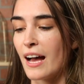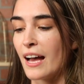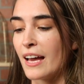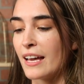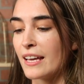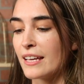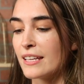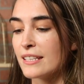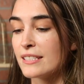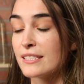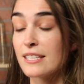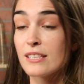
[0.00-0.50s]

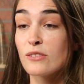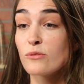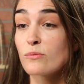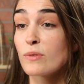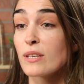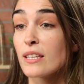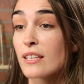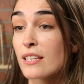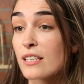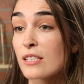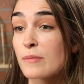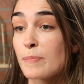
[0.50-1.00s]
I didn't
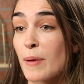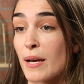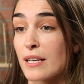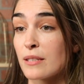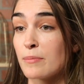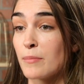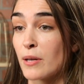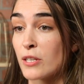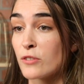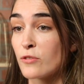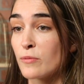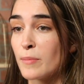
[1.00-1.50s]
really
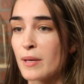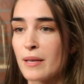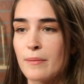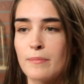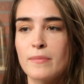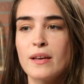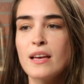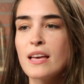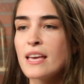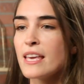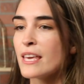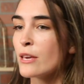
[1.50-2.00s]
expect much from
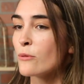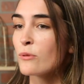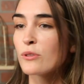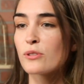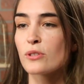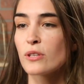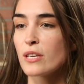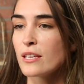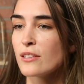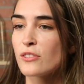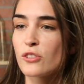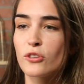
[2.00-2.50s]
him. He
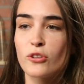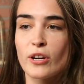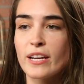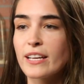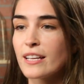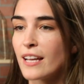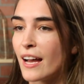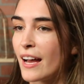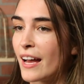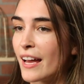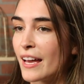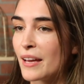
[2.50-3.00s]
was he's a
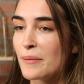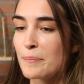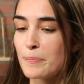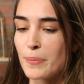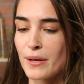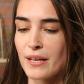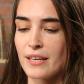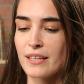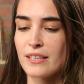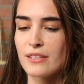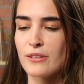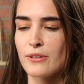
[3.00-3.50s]
great guy,
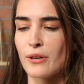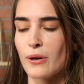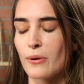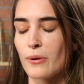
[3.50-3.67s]
but you